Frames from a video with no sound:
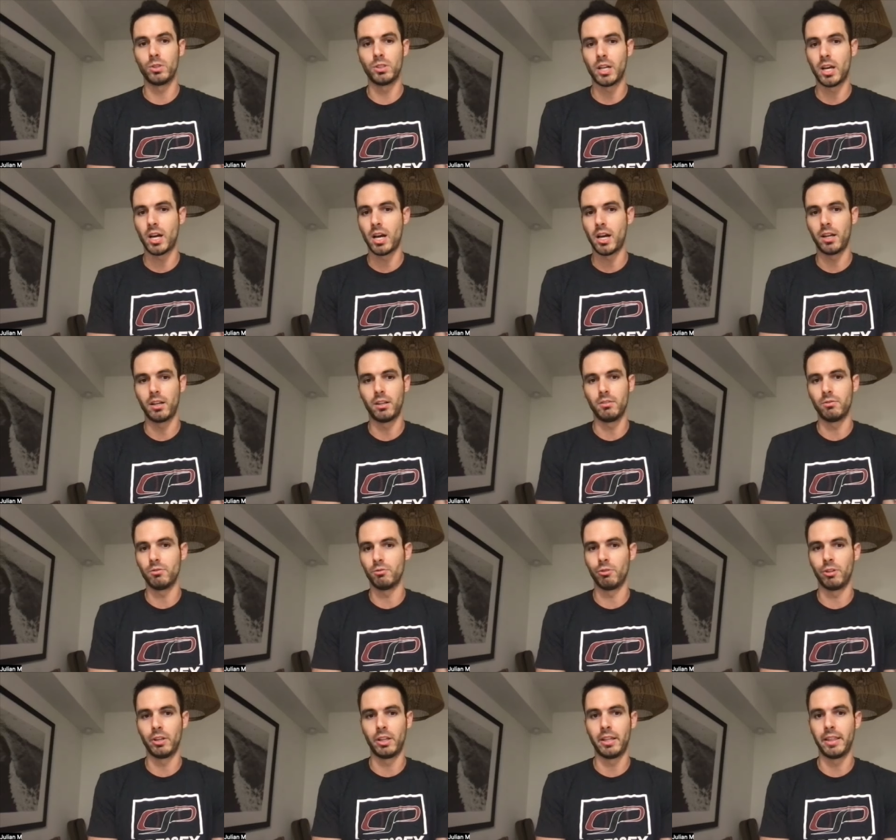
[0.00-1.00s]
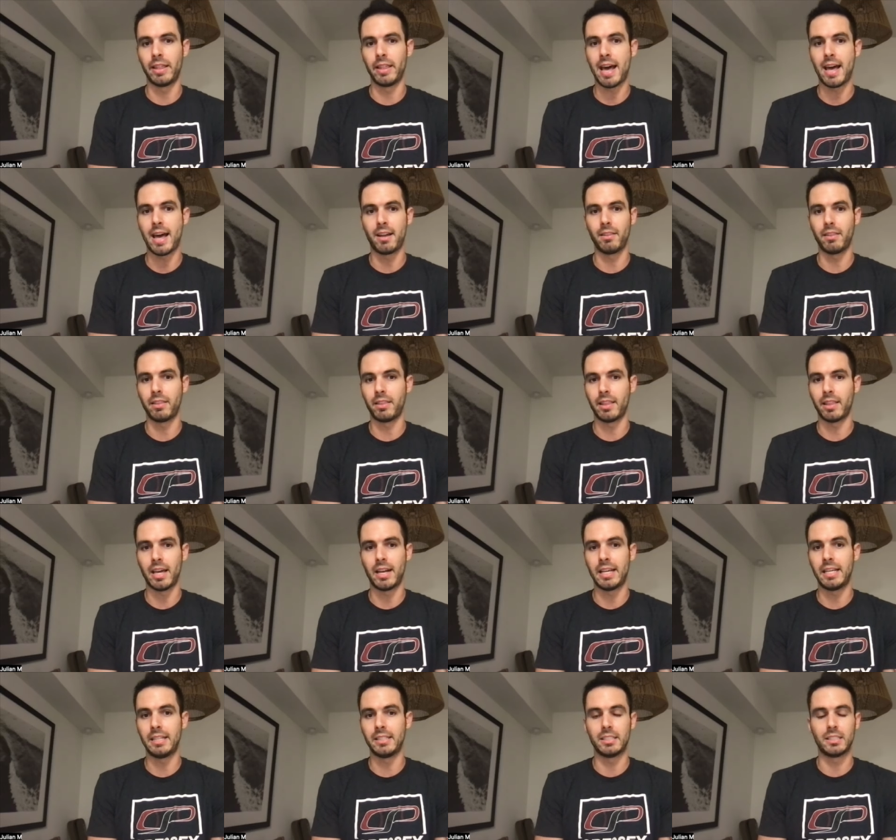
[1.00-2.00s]
not really that that
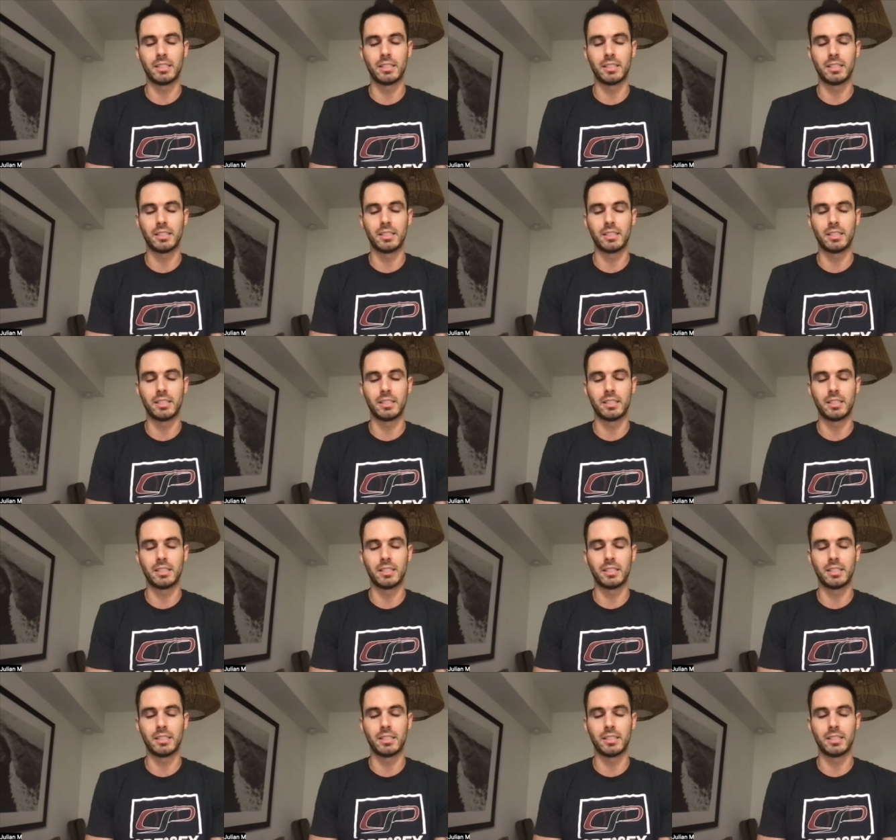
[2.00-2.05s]
easy.